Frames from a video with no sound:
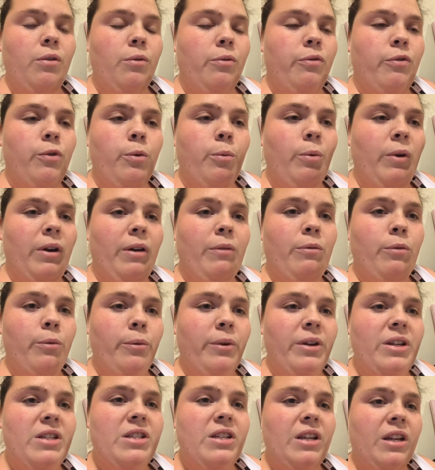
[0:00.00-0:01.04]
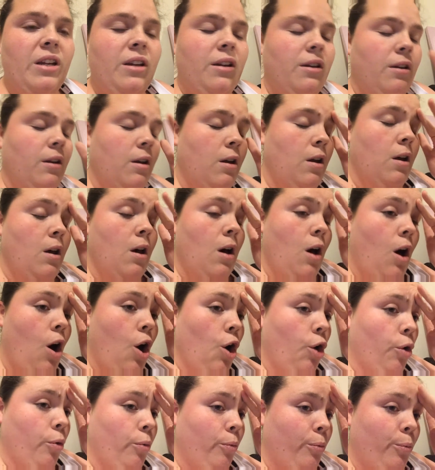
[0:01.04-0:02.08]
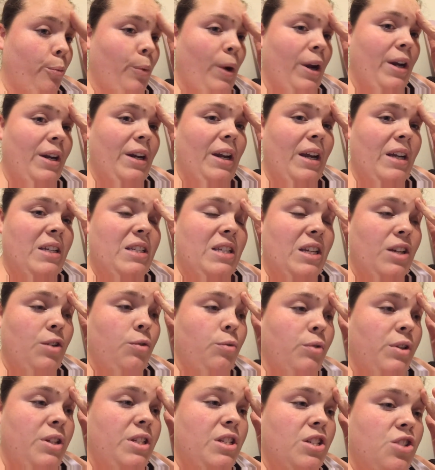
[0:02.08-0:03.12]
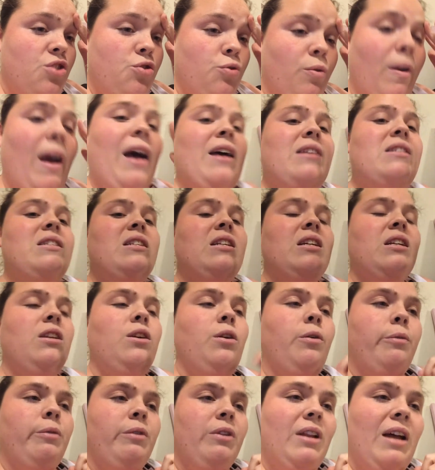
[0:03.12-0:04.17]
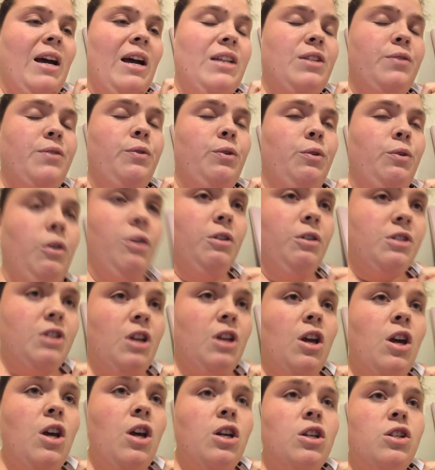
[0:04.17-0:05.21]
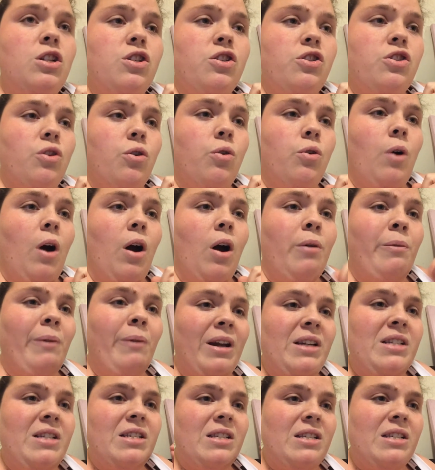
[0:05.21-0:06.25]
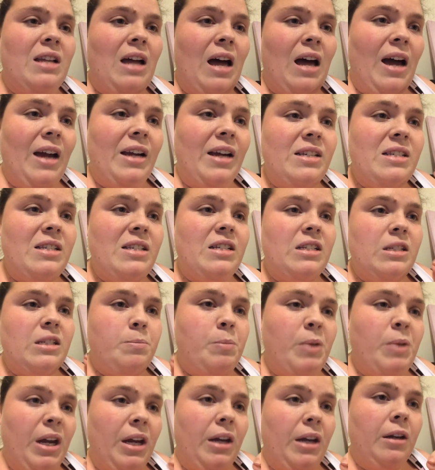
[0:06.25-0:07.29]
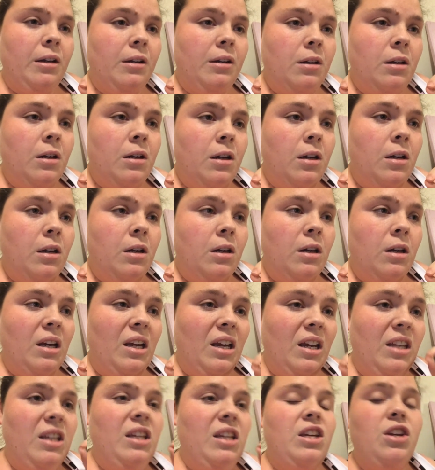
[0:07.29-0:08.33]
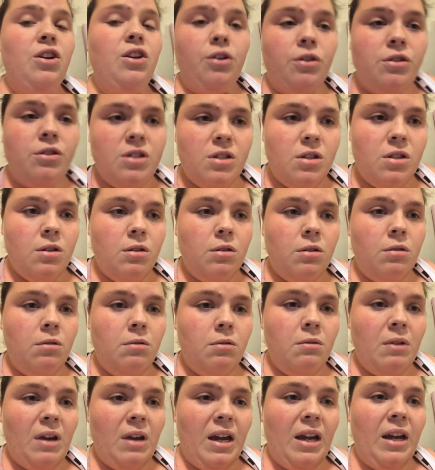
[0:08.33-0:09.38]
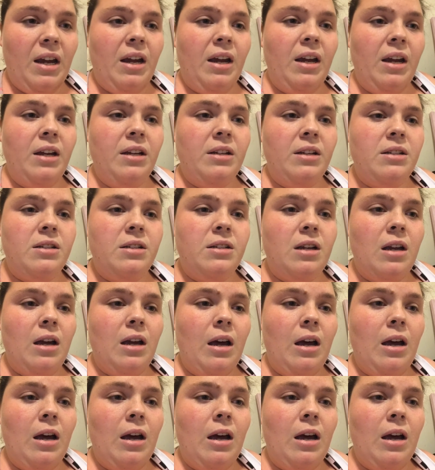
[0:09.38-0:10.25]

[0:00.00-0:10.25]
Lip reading: for whatever reason, our rent has increased drastically over the last few years. So our rent is the highest it's been in years. And